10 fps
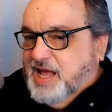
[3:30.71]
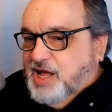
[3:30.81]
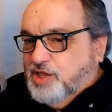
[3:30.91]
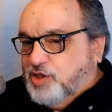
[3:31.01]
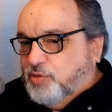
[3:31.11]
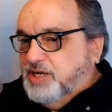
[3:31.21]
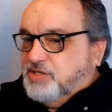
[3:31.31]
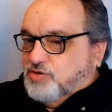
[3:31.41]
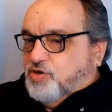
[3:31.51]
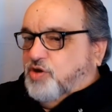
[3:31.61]
The reason
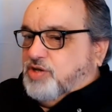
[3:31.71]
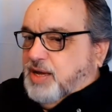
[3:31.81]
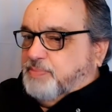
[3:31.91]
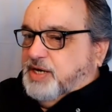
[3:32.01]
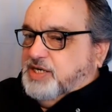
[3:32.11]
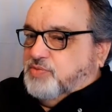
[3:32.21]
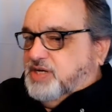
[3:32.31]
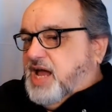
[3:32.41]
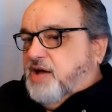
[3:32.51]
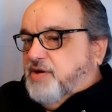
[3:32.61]
those oil companies were
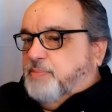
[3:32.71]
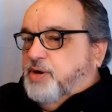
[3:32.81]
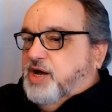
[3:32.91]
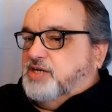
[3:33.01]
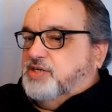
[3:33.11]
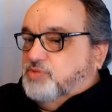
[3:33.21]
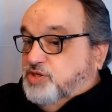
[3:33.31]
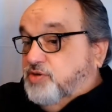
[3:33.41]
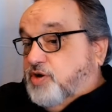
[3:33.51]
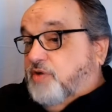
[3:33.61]
down on production was due
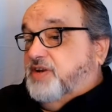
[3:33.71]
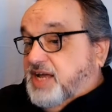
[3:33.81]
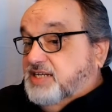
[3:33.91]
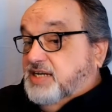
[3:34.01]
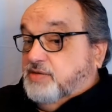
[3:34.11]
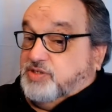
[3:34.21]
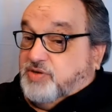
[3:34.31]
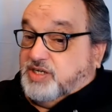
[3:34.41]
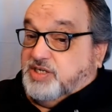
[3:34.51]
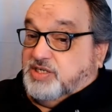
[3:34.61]
to COVID 19
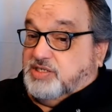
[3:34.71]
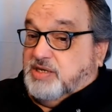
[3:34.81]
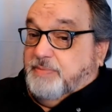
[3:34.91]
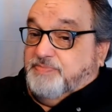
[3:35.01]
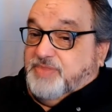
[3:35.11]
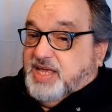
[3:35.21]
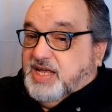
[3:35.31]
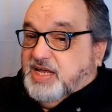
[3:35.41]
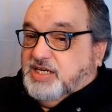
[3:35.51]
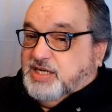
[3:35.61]
restrictions.
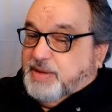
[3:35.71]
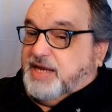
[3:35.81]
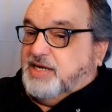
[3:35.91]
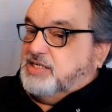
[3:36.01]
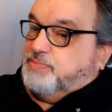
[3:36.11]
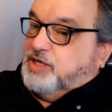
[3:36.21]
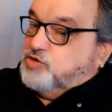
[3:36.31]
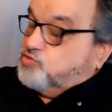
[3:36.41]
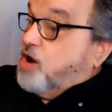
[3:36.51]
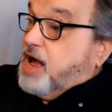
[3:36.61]
Demand had simply
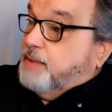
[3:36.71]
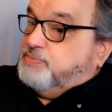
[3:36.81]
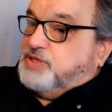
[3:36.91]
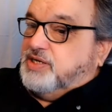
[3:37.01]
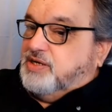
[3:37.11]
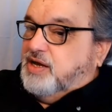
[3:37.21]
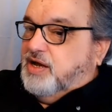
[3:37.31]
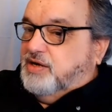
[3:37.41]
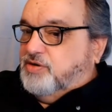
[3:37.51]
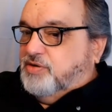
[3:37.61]
dropped
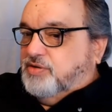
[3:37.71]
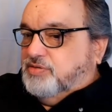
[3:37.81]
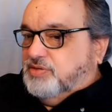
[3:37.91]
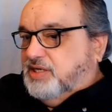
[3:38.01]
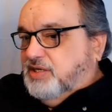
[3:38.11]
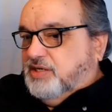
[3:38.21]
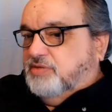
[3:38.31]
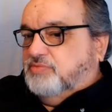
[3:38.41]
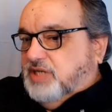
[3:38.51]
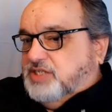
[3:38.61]
under, you know,
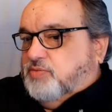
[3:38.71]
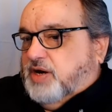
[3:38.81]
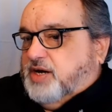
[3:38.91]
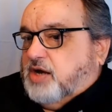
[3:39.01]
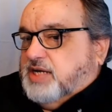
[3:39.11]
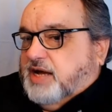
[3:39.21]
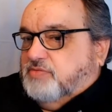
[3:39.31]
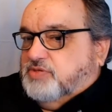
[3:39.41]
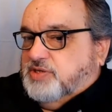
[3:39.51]
nationwide lockdowns.